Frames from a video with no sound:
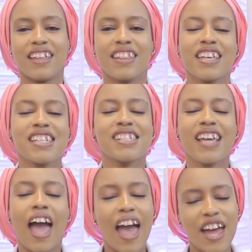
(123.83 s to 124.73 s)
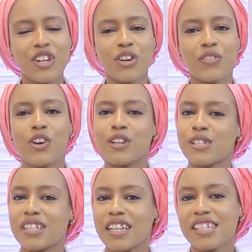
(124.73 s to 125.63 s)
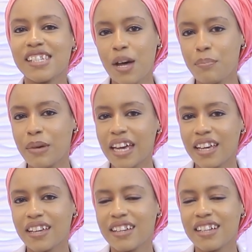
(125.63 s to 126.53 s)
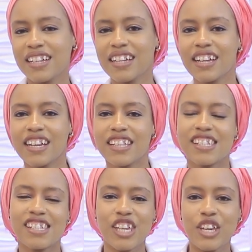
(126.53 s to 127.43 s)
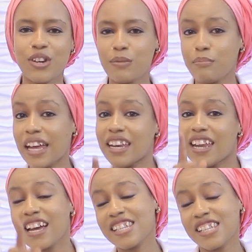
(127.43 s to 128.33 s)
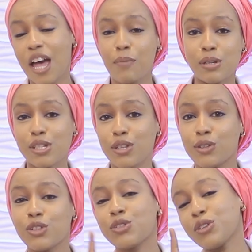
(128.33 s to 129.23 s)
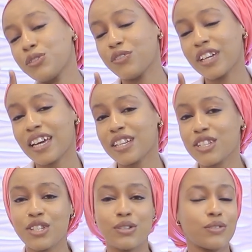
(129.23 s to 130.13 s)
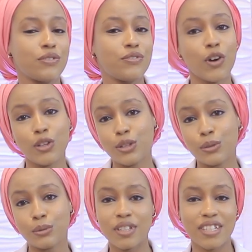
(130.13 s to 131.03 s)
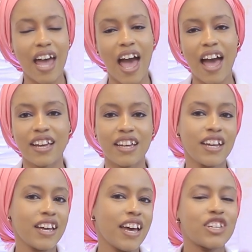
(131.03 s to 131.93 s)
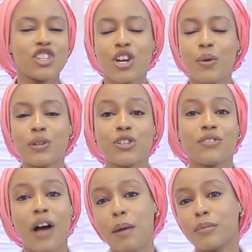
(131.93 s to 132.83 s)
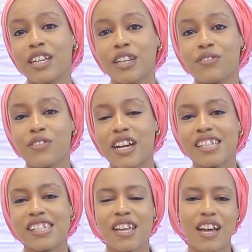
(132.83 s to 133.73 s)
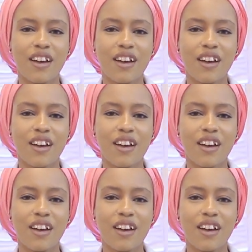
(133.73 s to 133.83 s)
This is the end of our today's topic. See you in my next episode. Don't forget to follow, tag, and share with your family and friends.